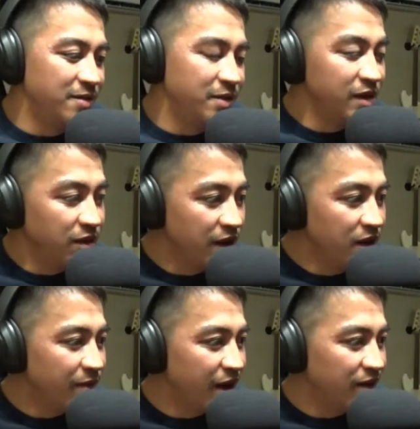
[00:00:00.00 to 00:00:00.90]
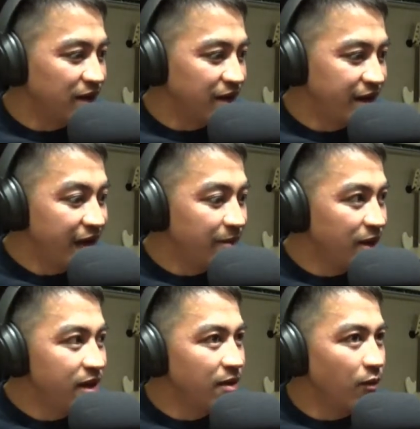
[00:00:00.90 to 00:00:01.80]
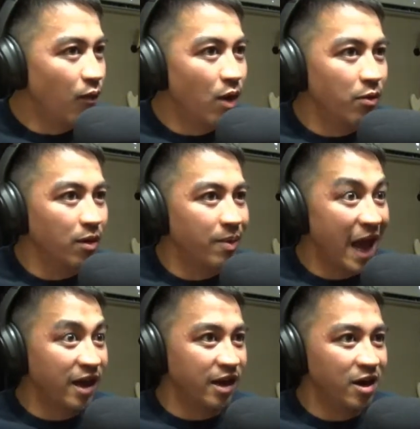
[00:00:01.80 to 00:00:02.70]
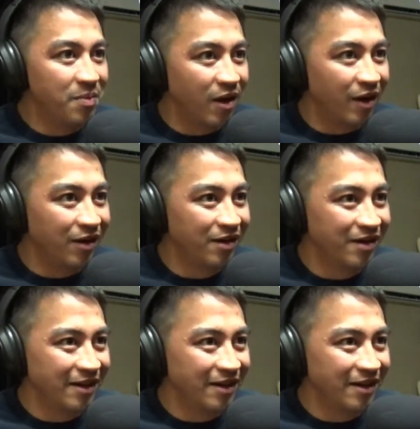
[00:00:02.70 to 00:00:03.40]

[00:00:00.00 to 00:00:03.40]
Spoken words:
but you think about it, it's like, damn, look at what we're packing up on,